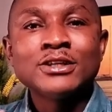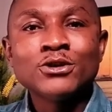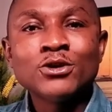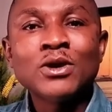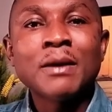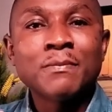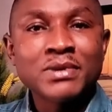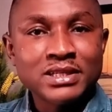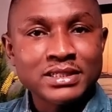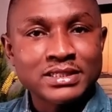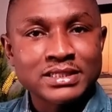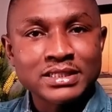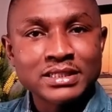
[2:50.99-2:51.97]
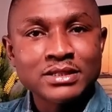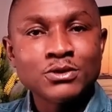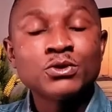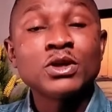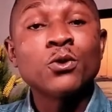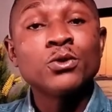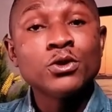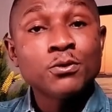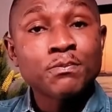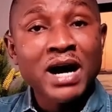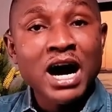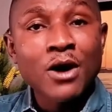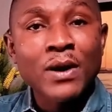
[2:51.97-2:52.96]
ability, the
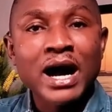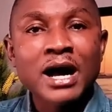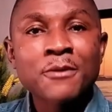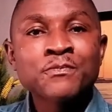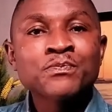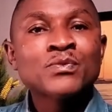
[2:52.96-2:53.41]
willpower,